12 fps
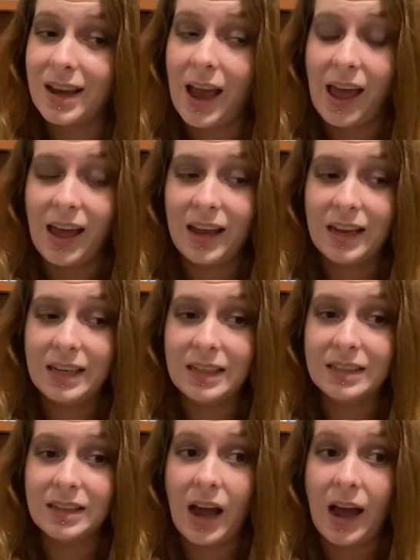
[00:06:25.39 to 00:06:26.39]

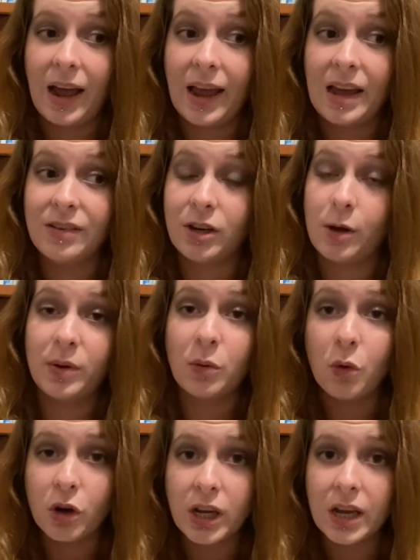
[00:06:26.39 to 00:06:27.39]
and I have not been
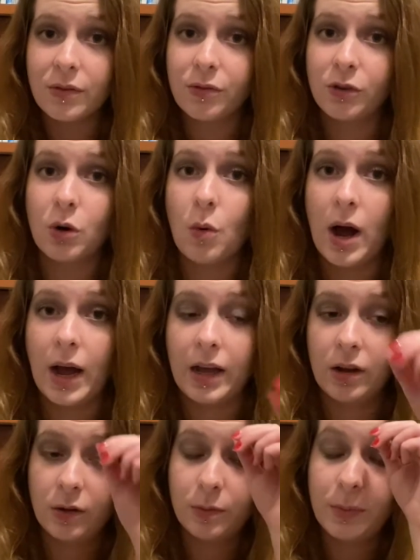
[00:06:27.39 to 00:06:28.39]
working for a
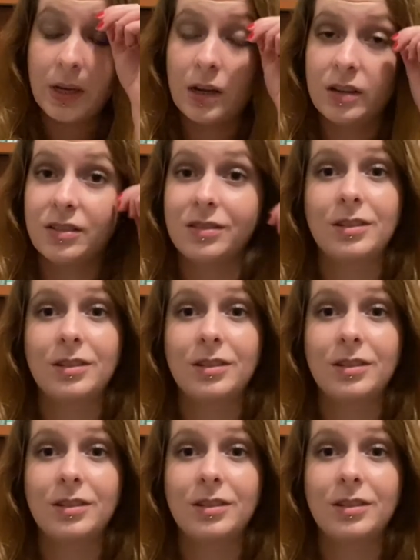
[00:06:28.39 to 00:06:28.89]
while because